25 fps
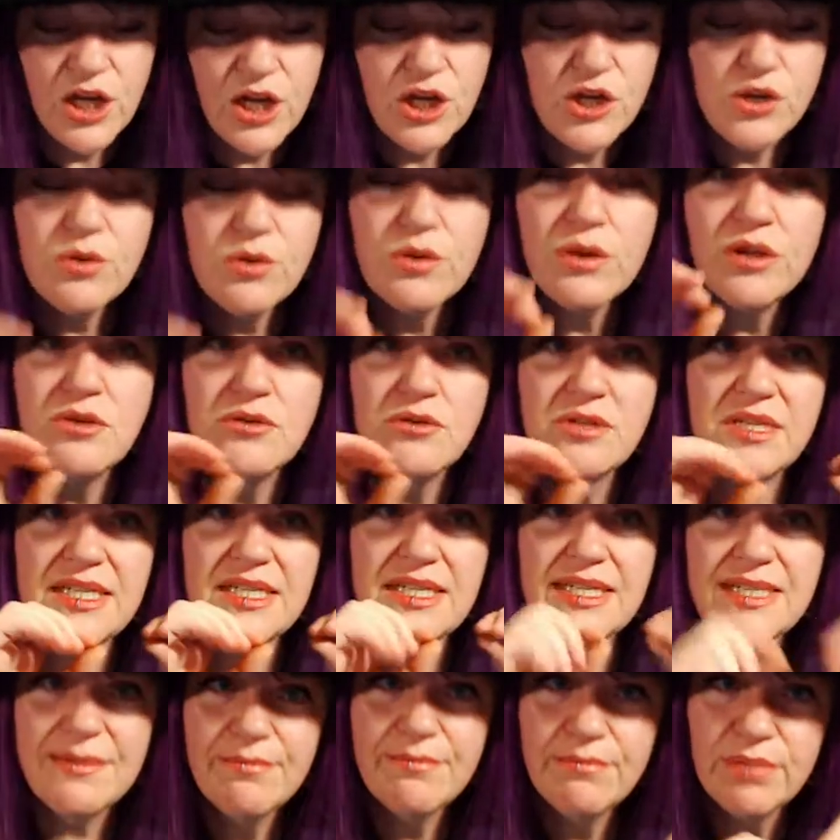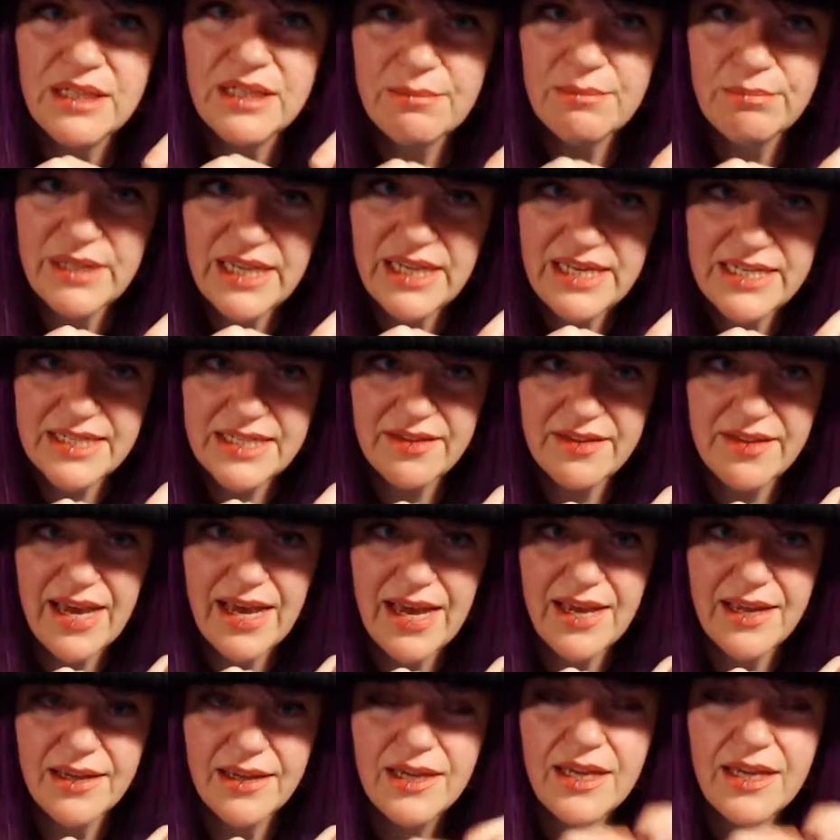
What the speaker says: you can use a symbol in place of that.